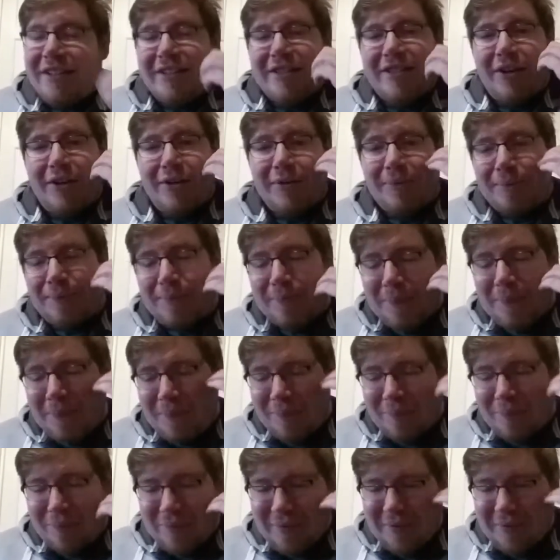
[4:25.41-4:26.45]
So,
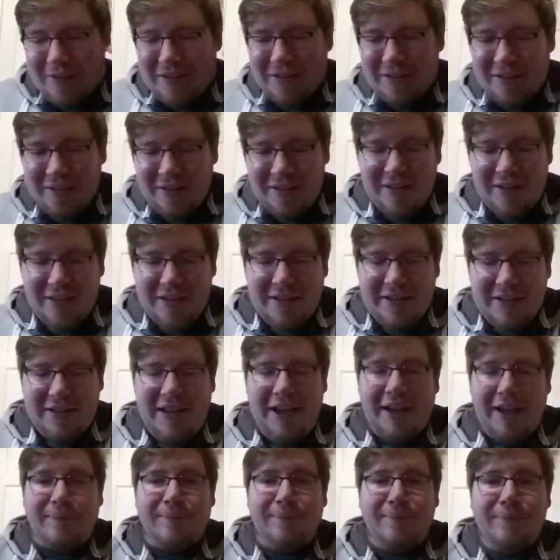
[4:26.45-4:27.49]

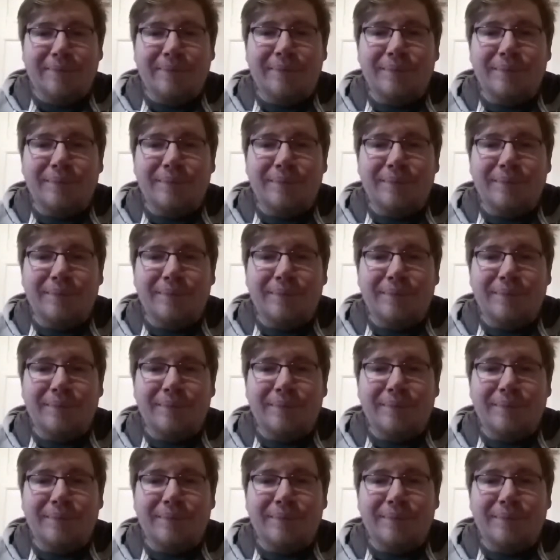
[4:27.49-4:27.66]
yeah,